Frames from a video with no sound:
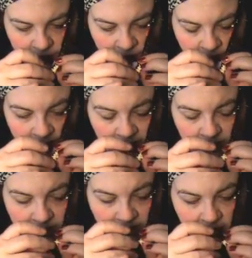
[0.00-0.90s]
So I made
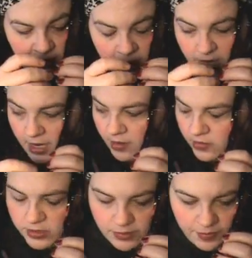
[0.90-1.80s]
up this other
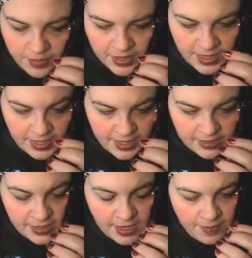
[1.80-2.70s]
account, but it
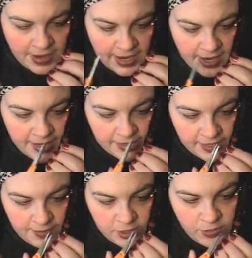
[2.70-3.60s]
ends up, I can't
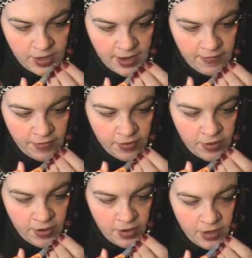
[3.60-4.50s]
seem to
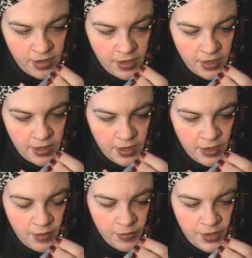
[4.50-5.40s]
ever
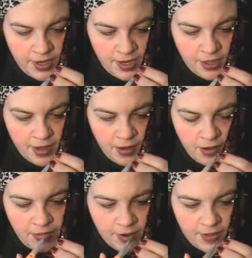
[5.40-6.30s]
put anything
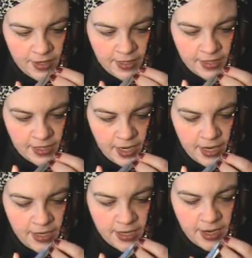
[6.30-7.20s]
on there that doesn't
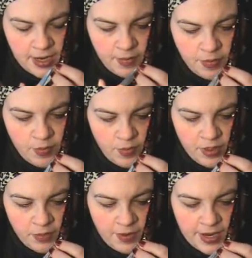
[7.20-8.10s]
end up
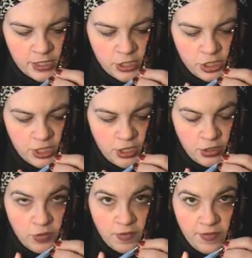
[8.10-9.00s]
with my
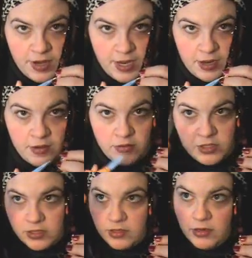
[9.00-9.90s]
TushyGalore
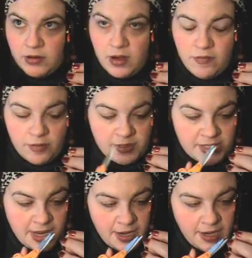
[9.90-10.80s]
videos over
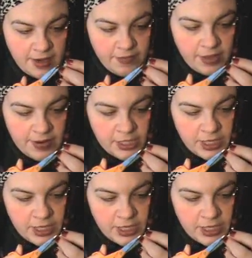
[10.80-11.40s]
beside it, even though I